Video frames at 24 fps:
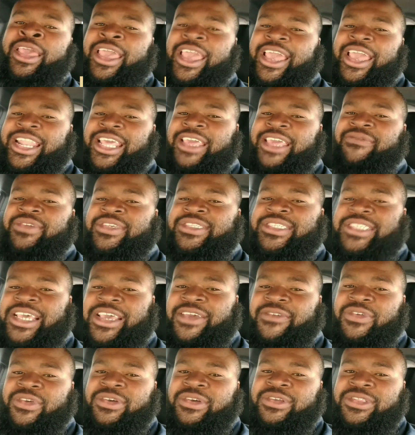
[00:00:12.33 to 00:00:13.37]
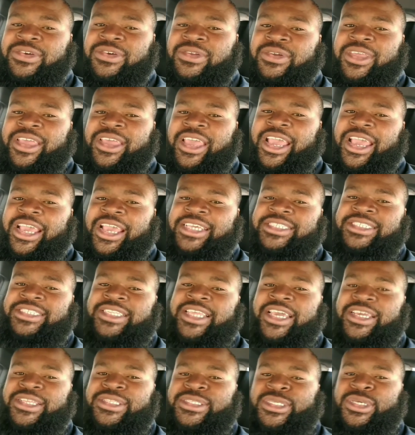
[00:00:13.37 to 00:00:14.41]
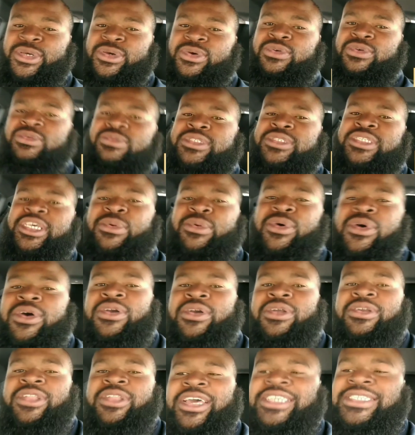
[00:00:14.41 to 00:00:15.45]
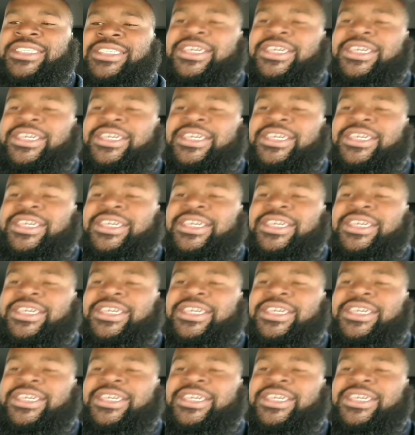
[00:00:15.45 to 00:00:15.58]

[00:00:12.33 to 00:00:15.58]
and even save you a little cash. Stay tuned. Tep Auto. Let's